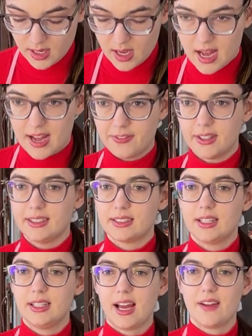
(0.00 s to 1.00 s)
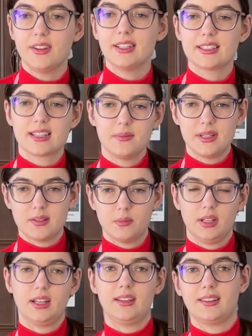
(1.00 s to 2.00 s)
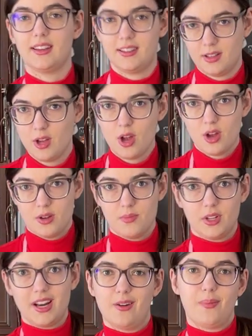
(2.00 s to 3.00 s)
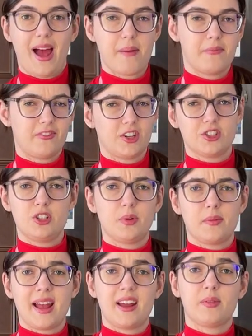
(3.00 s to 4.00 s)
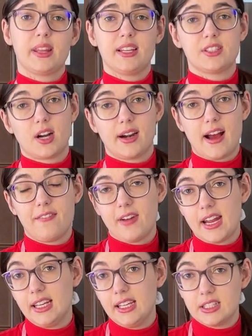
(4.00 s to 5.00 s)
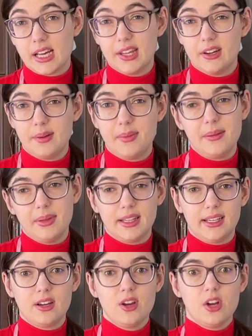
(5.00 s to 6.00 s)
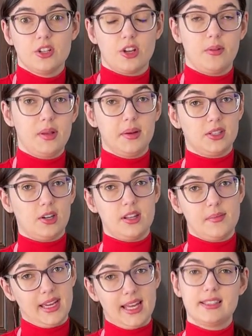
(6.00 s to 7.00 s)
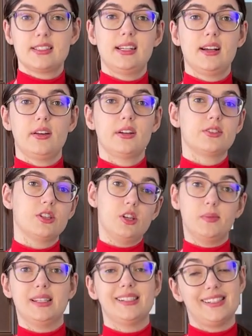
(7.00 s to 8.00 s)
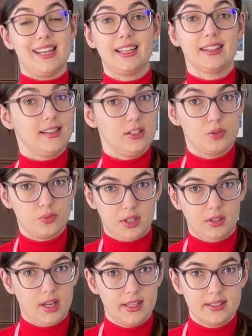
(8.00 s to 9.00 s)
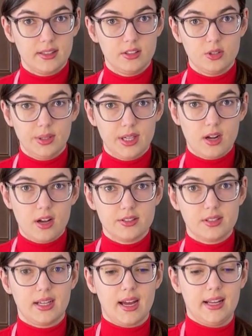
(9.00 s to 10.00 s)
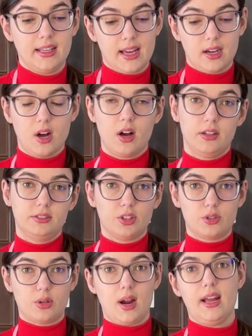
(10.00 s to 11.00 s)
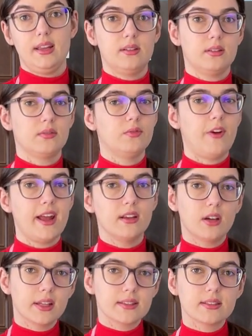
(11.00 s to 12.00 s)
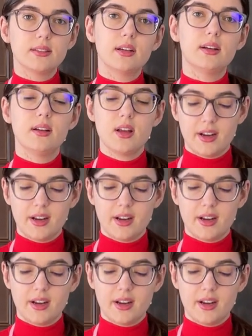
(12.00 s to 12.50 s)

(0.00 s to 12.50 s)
I feel like it's gonna be something like the, you know, Batman vs Superman, where they start out fighting each other and maybe like certain people turn them against each other because the humans think that it's real Godzilla doing it all, so they kind of get Kong to try and fight Godzilla.